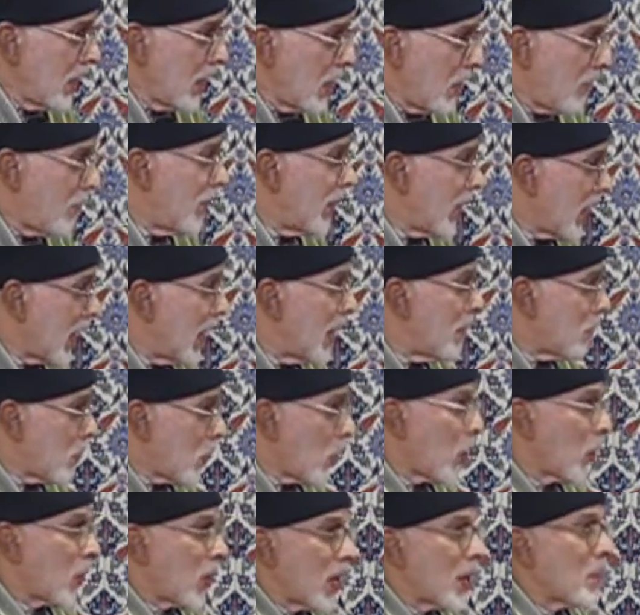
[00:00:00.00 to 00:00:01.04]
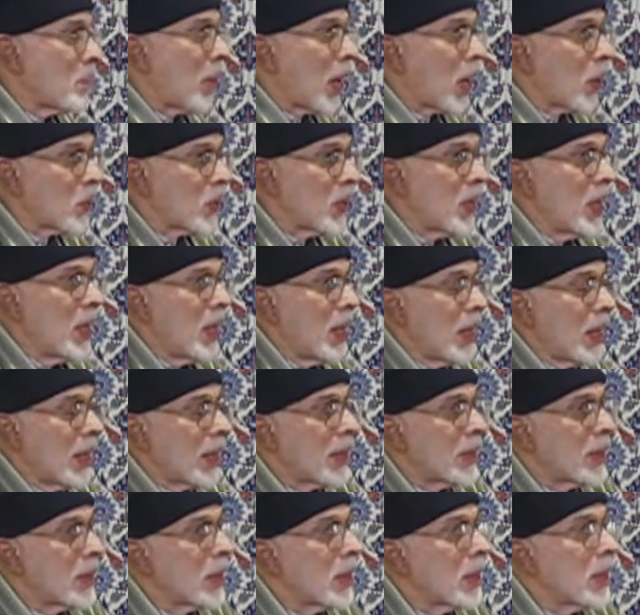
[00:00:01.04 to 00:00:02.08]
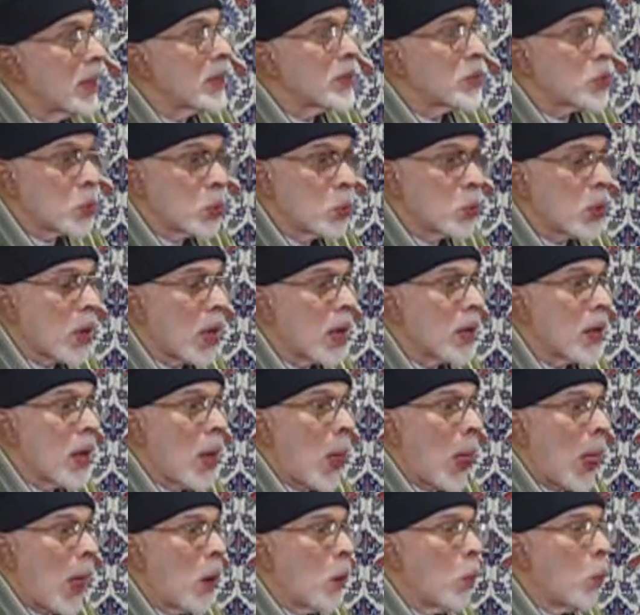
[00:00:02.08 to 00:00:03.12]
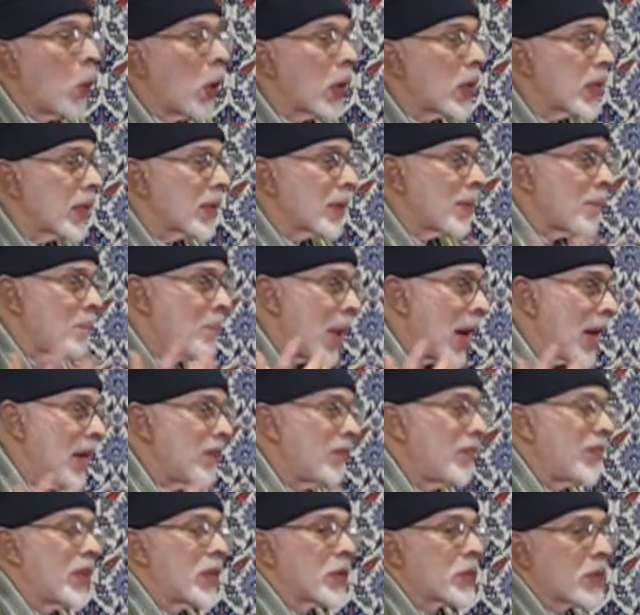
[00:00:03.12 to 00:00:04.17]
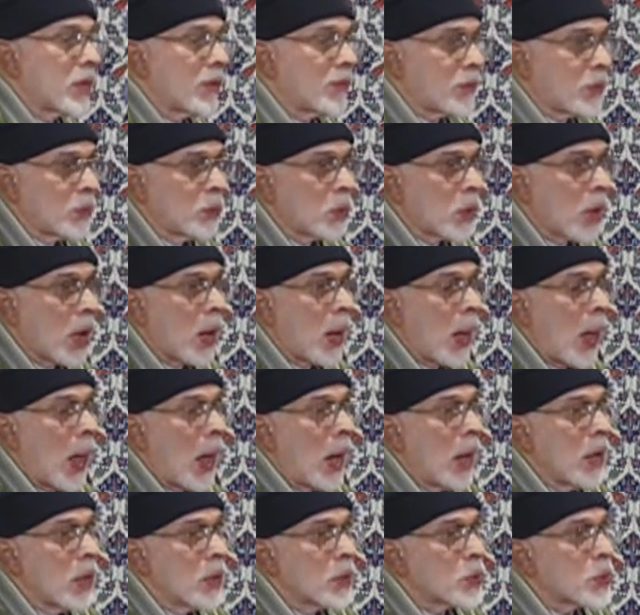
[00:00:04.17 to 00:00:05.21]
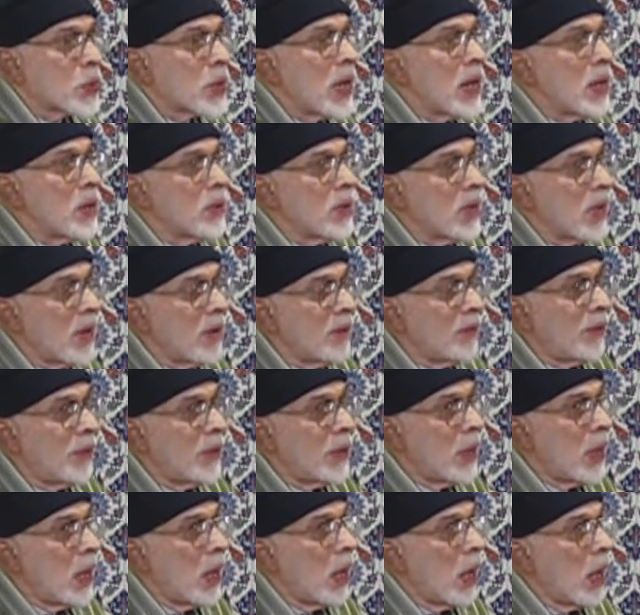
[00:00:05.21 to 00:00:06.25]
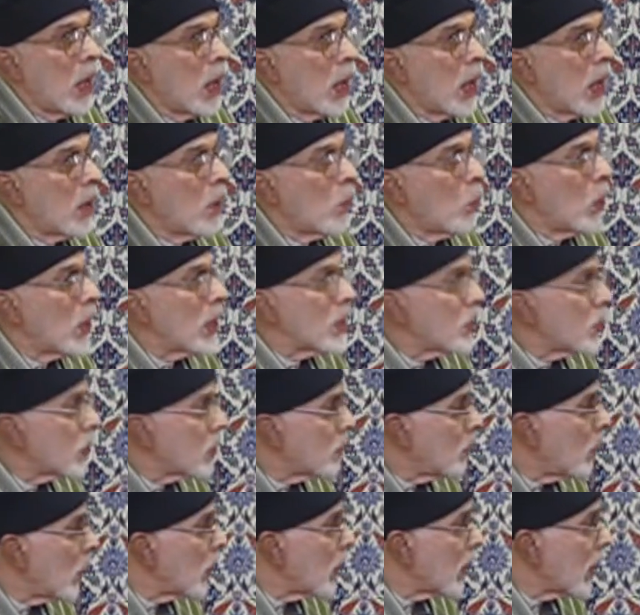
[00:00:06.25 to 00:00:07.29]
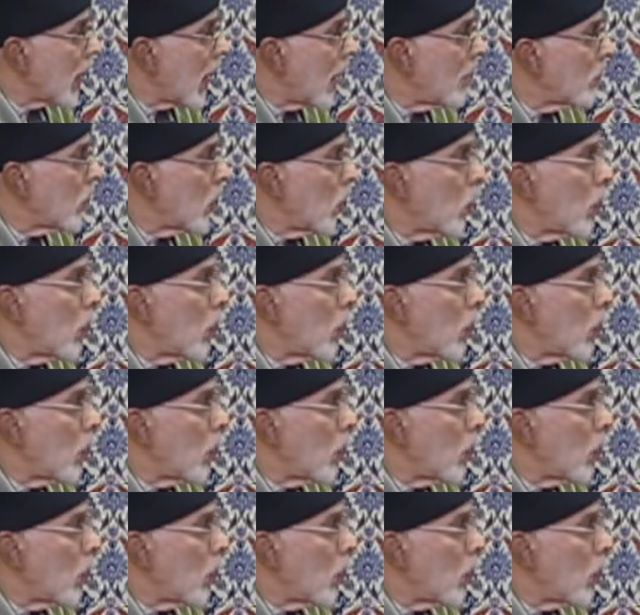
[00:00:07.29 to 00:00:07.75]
If we keep talking about the surah, what are the benefits of surah? Strange enough, once upon a time the